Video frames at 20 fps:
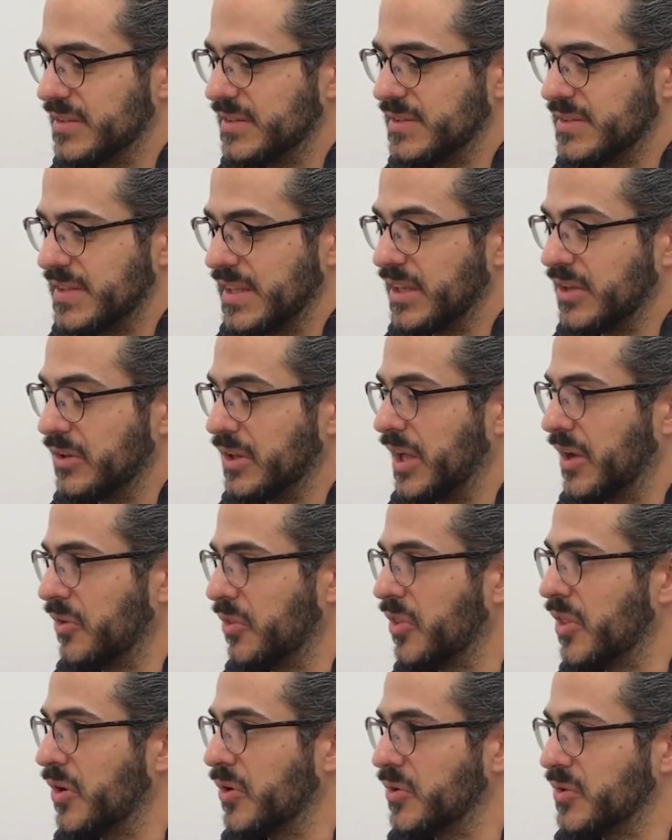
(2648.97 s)
single
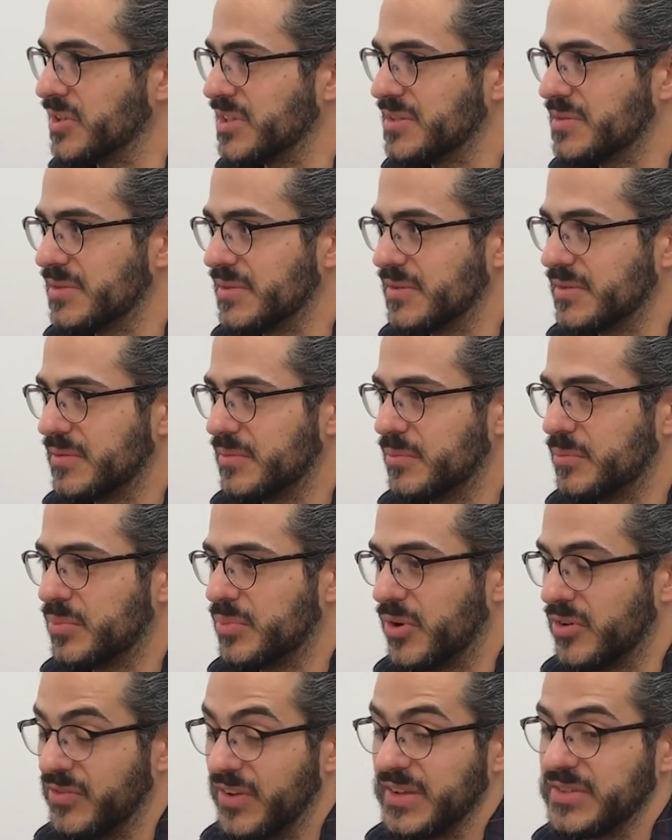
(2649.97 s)
out those
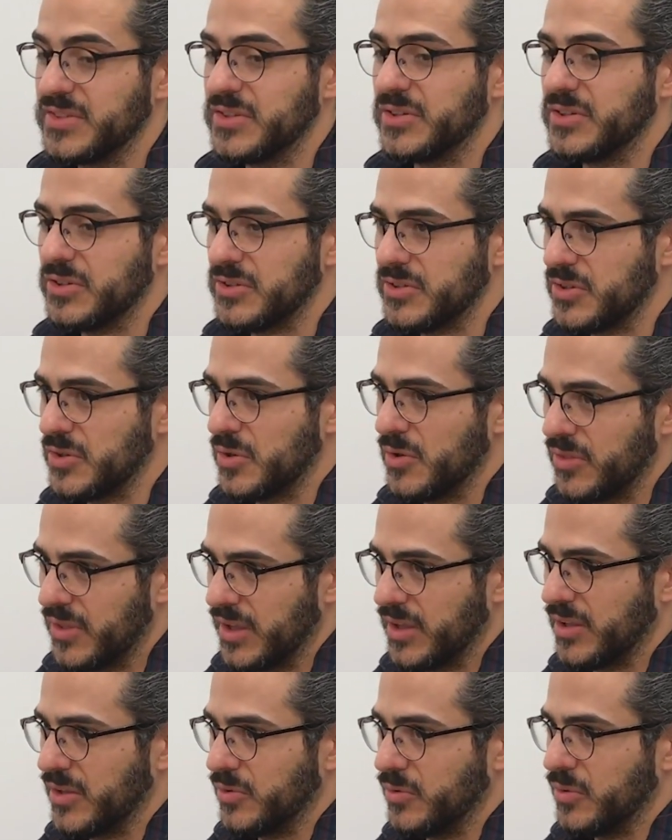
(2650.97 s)
professors who you
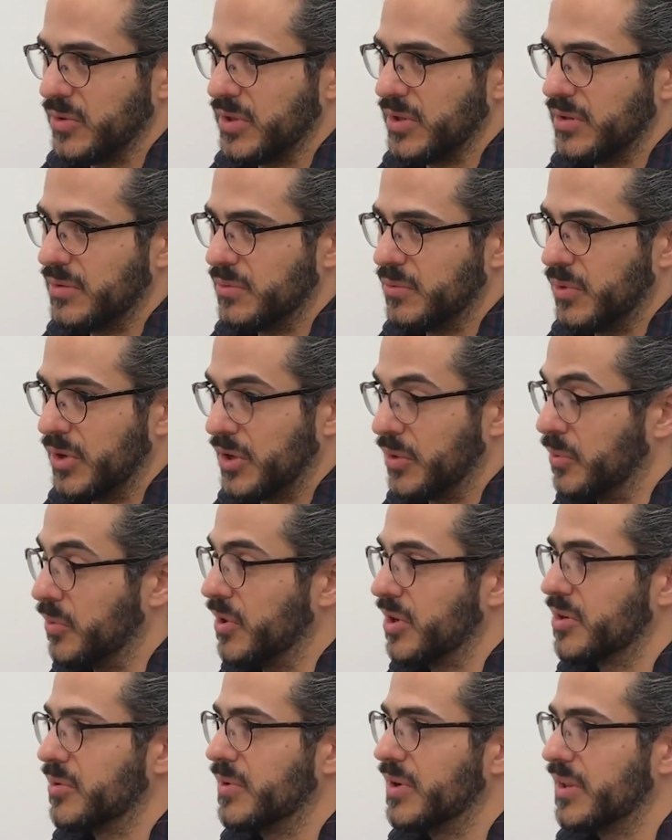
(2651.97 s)
think you would want to
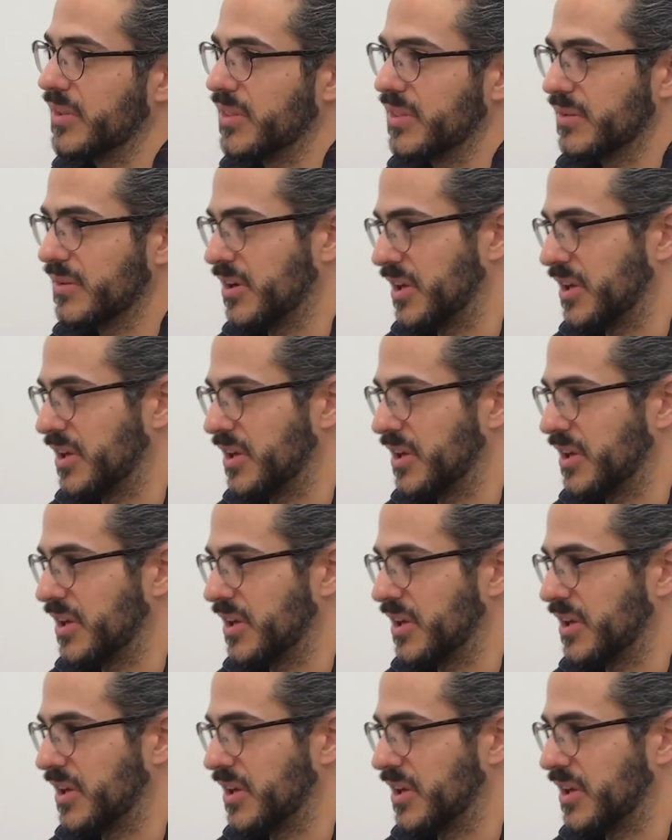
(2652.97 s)
work with.